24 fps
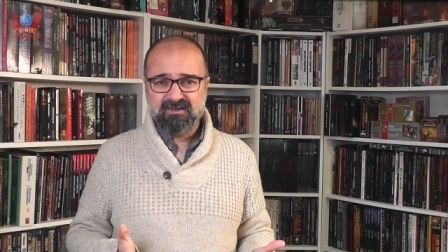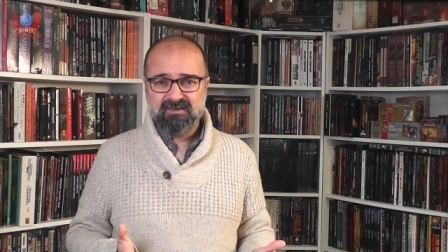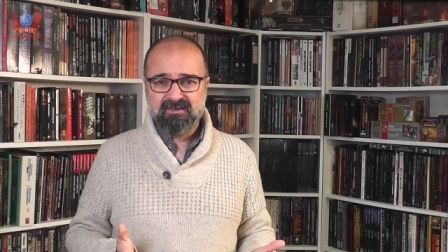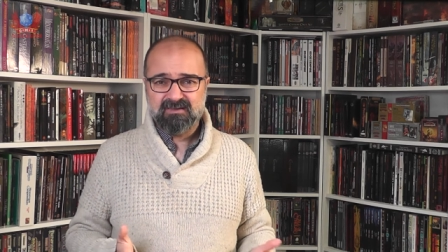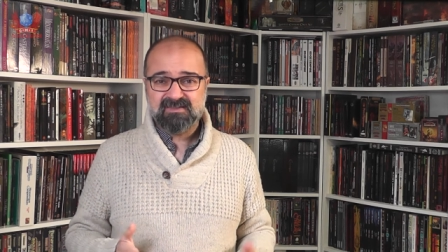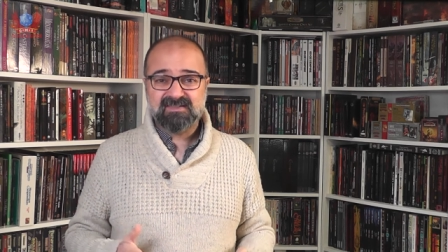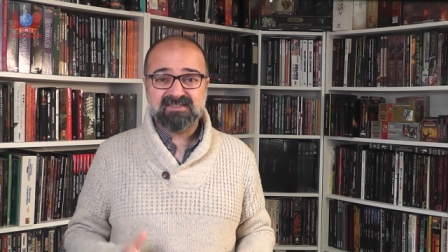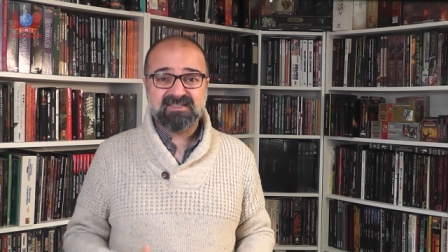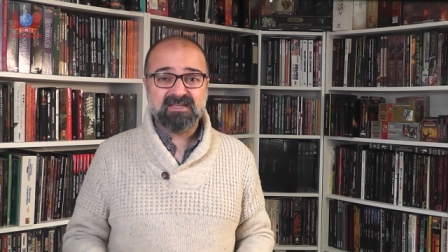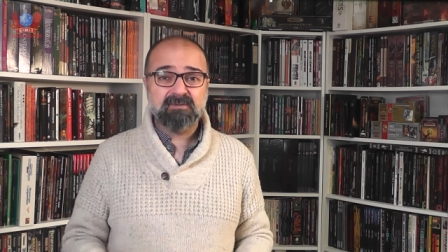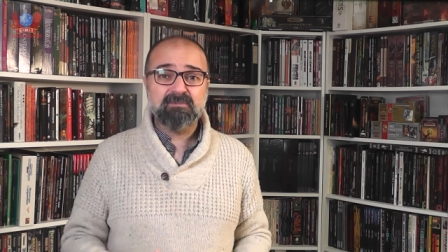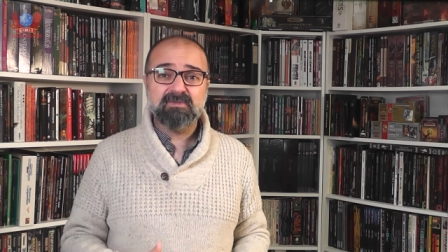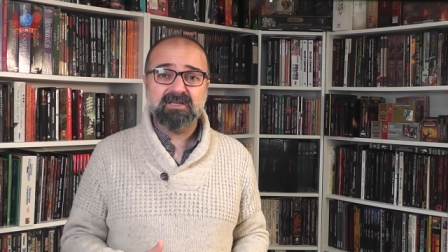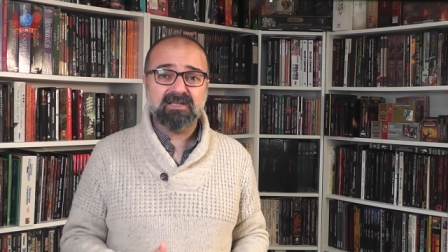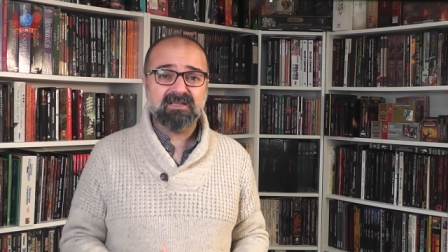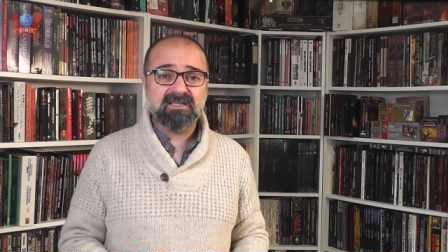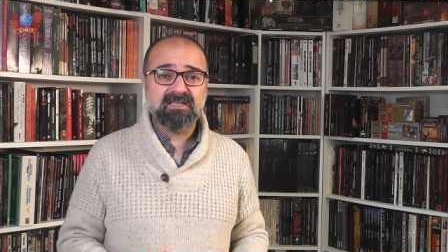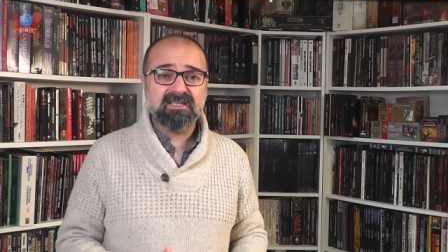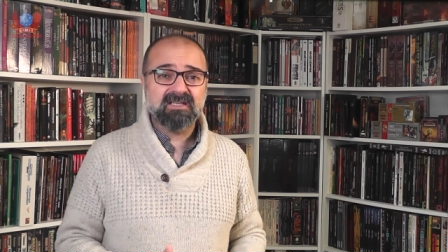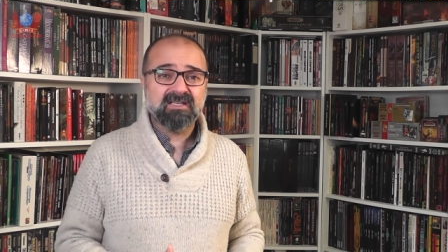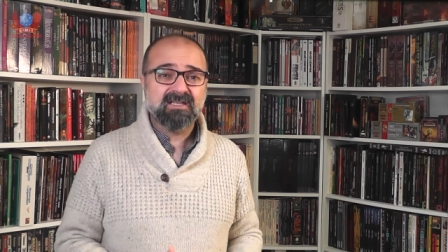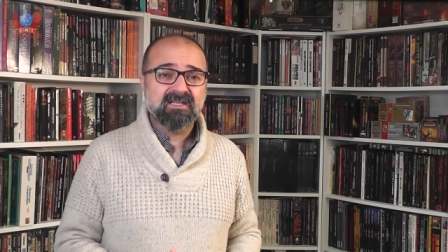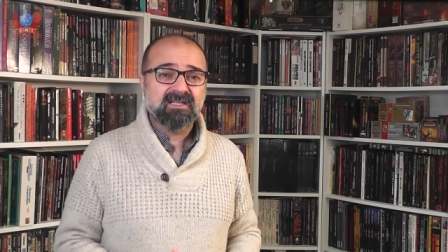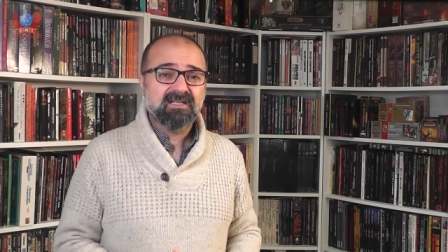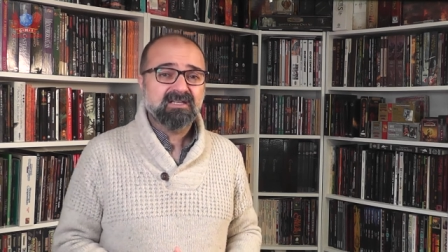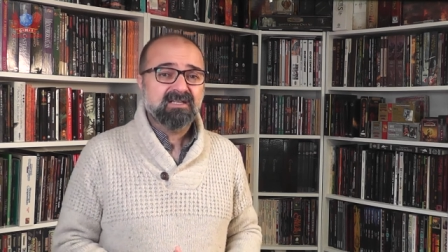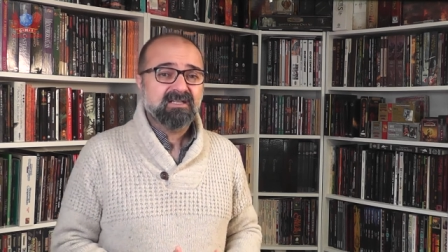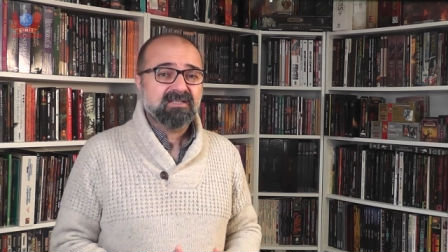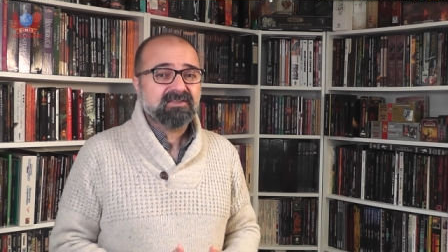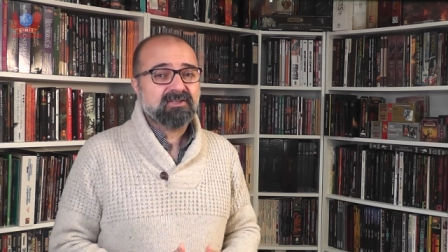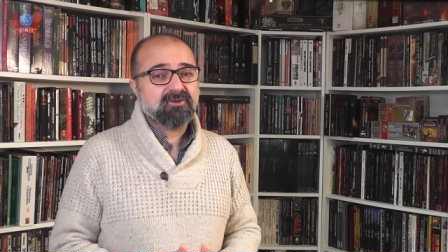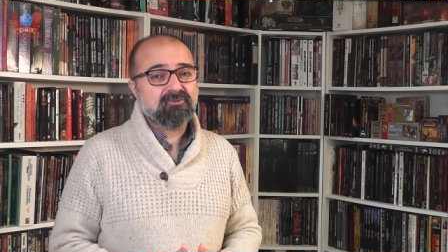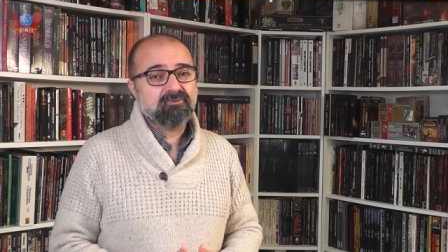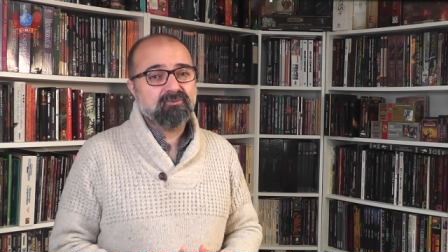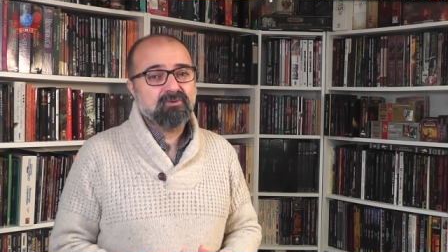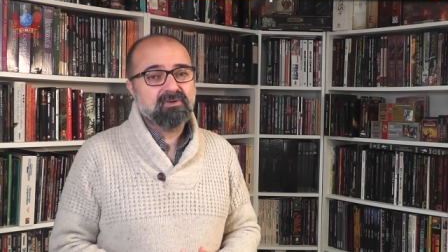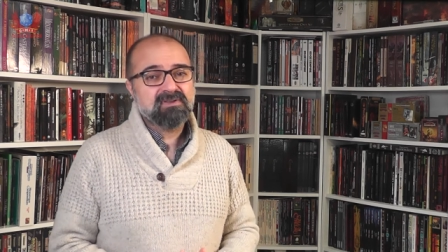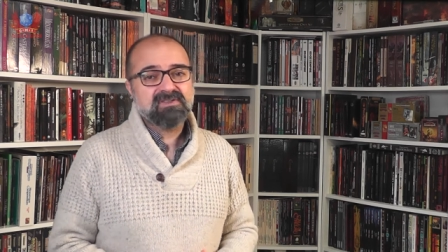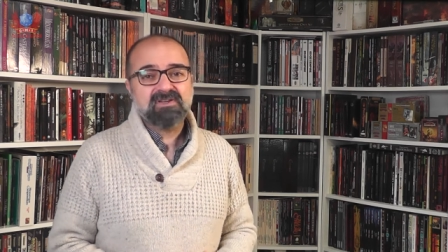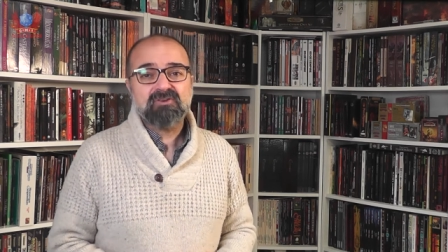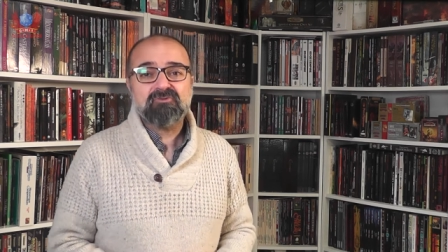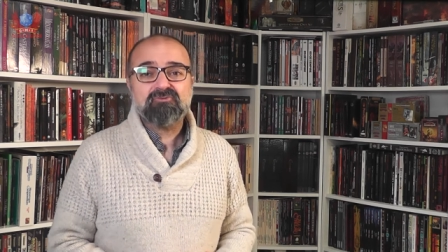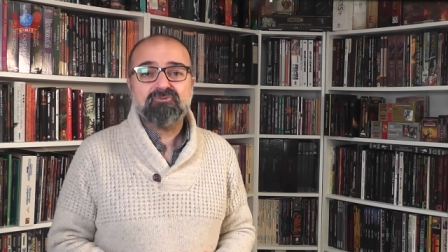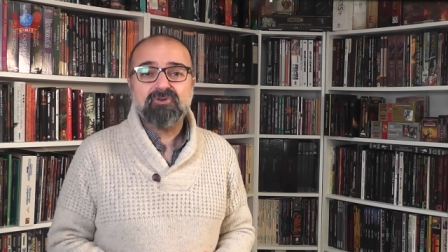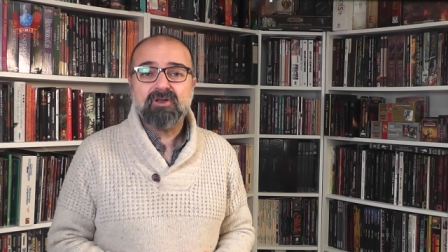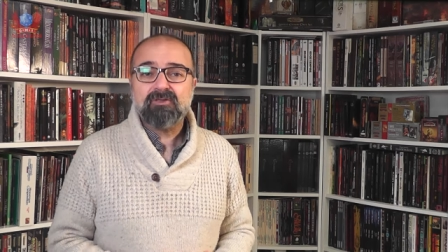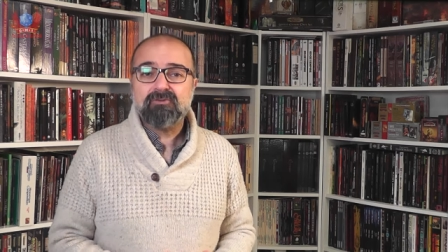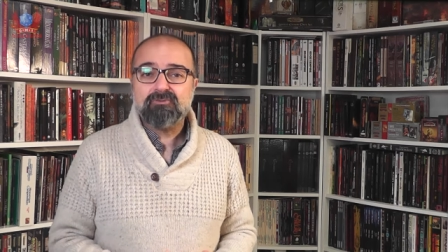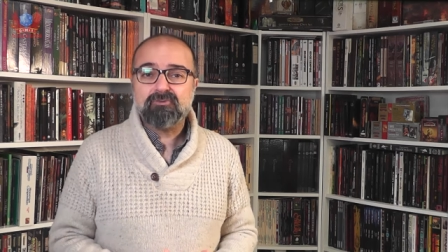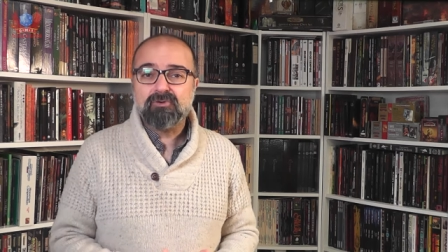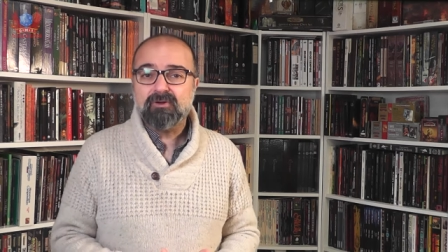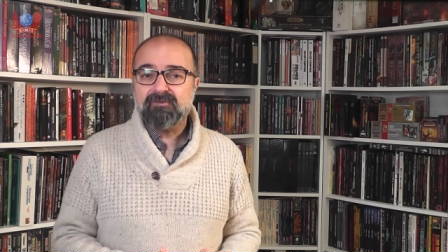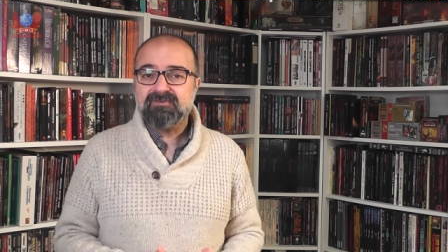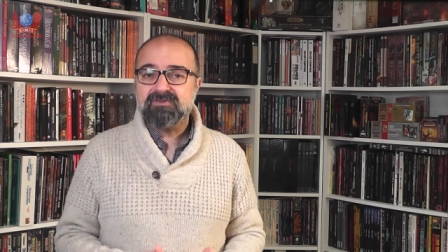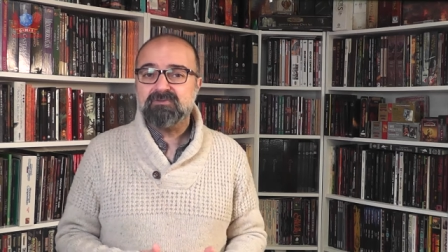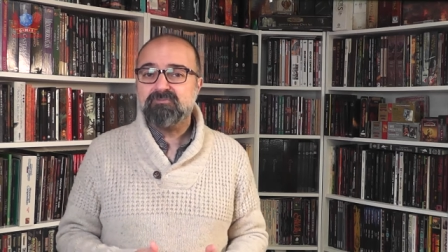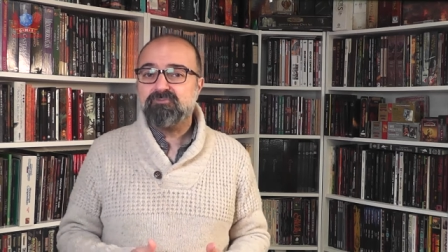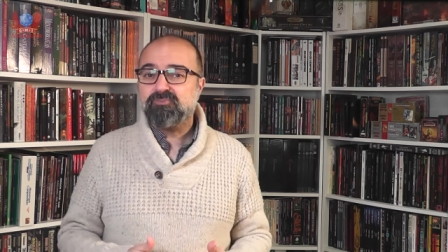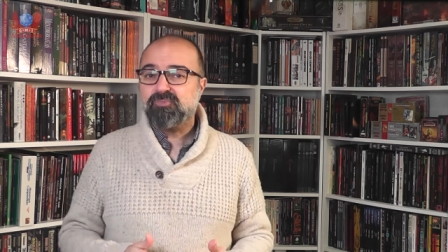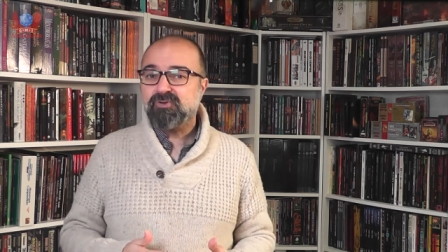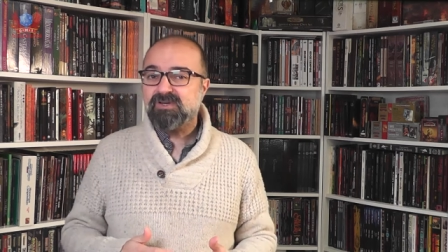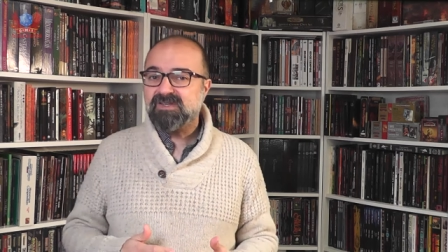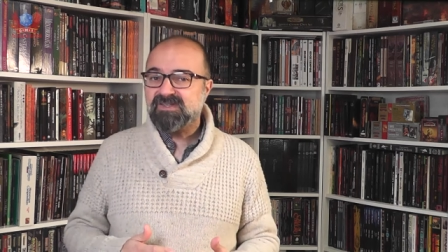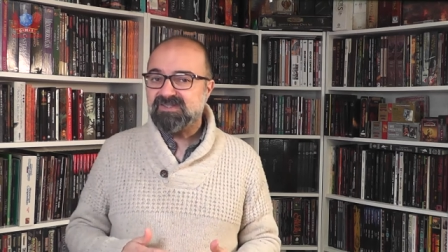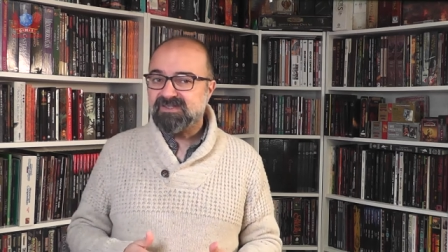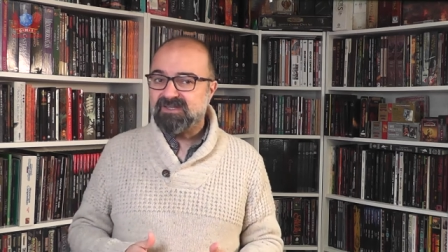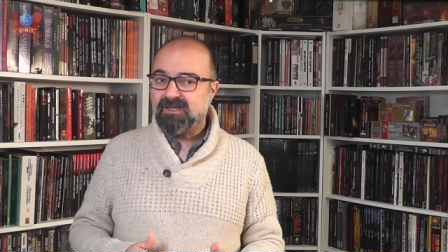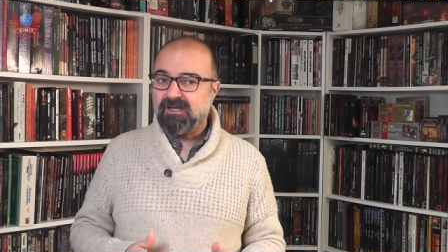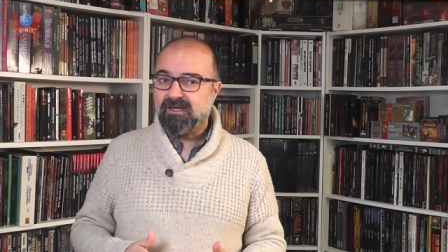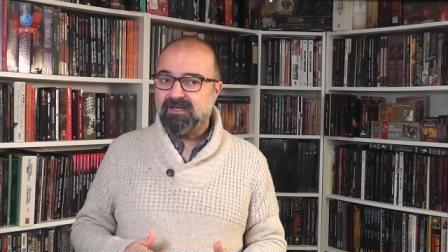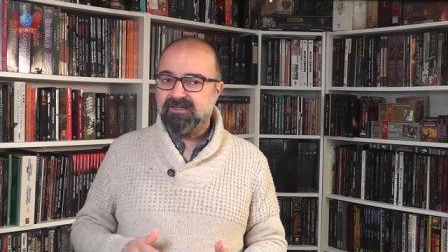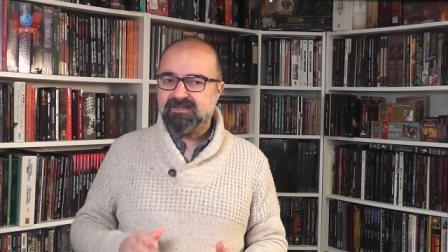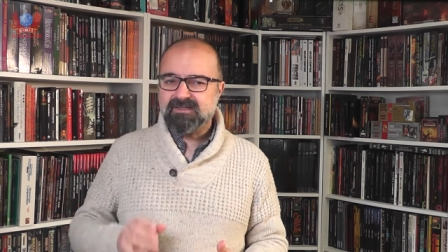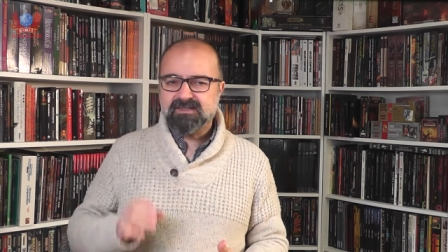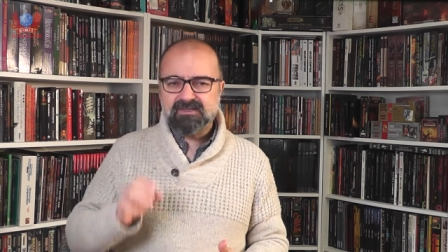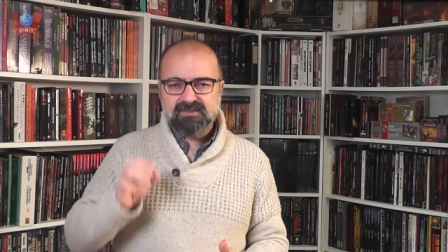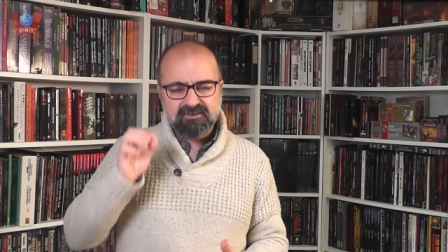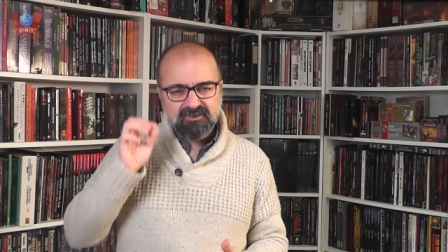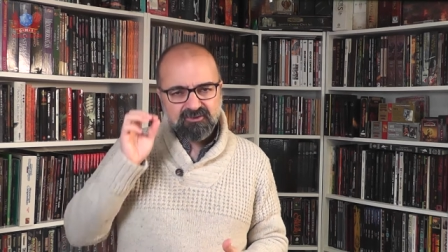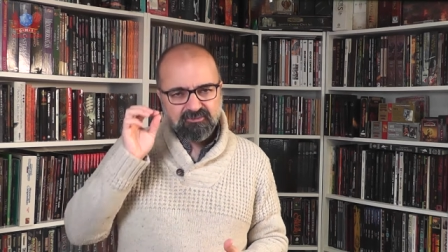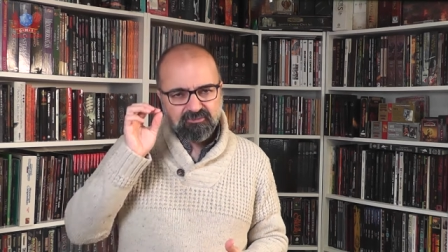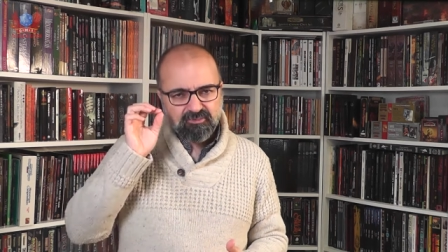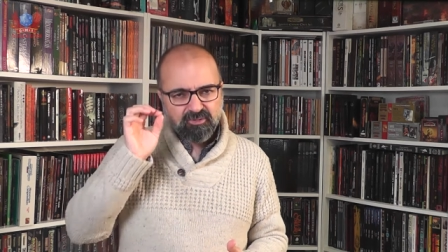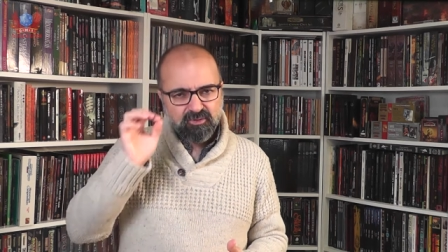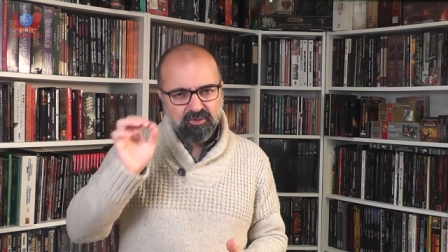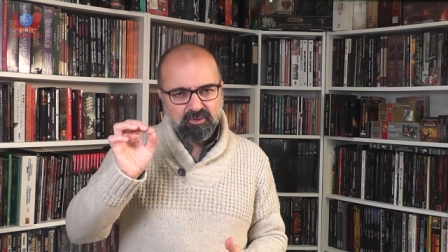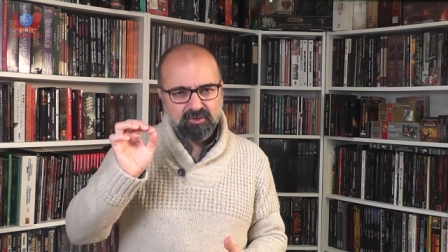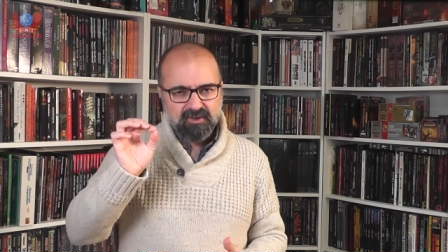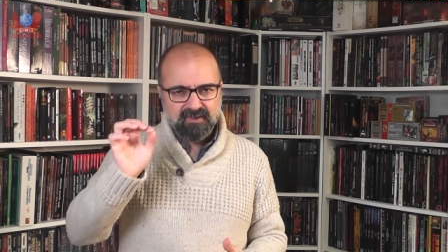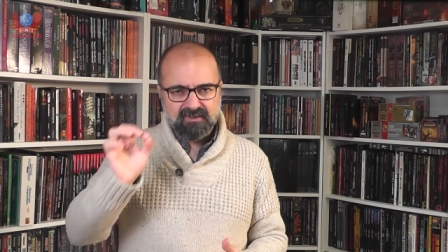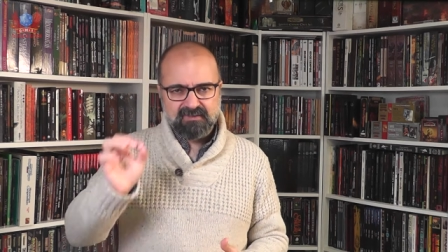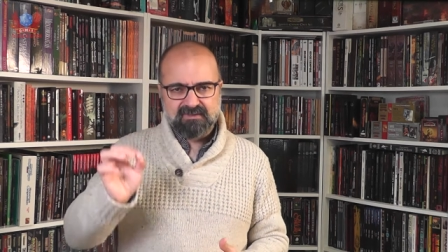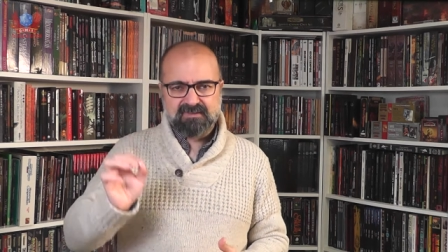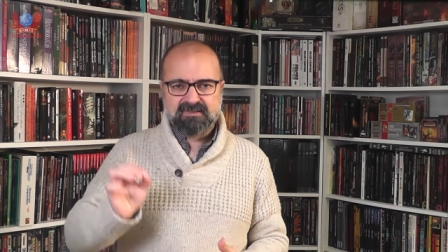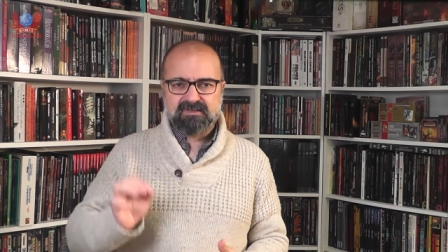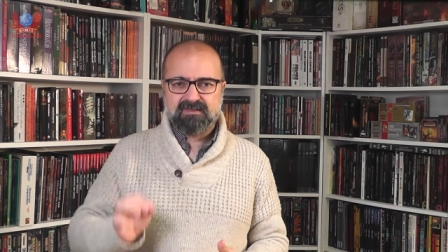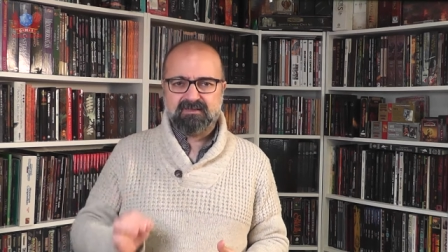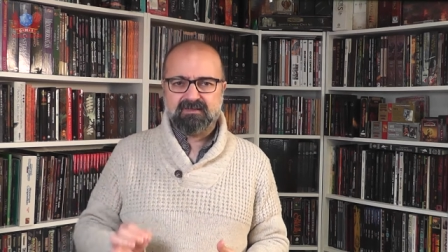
Similarly, the rules are rather often precise and to the point.